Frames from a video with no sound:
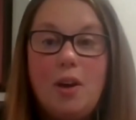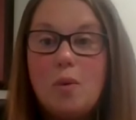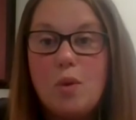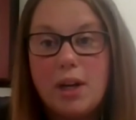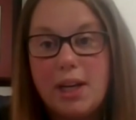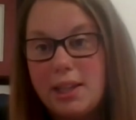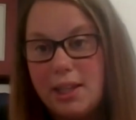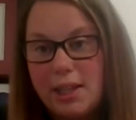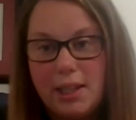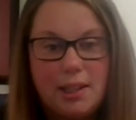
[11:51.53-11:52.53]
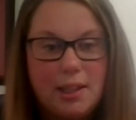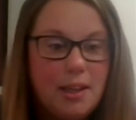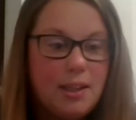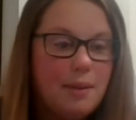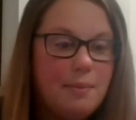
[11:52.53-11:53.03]
work ethic and
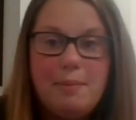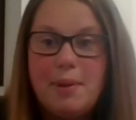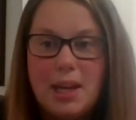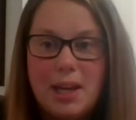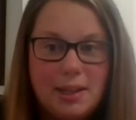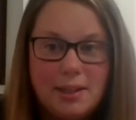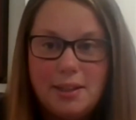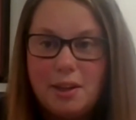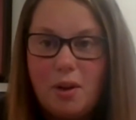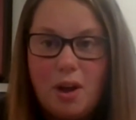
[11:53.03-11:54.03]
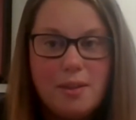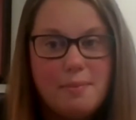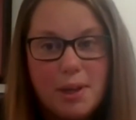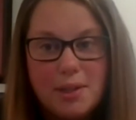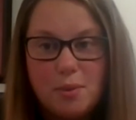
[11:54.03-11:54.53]
commitment and, all the
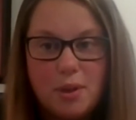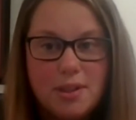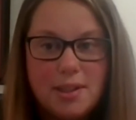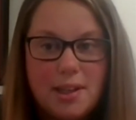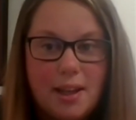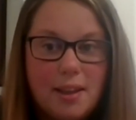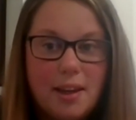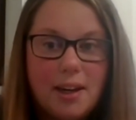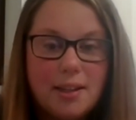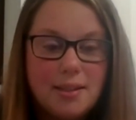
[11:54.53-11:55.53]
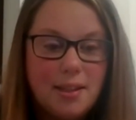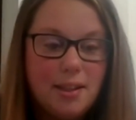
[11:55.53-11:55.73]
buzzwords in athletics.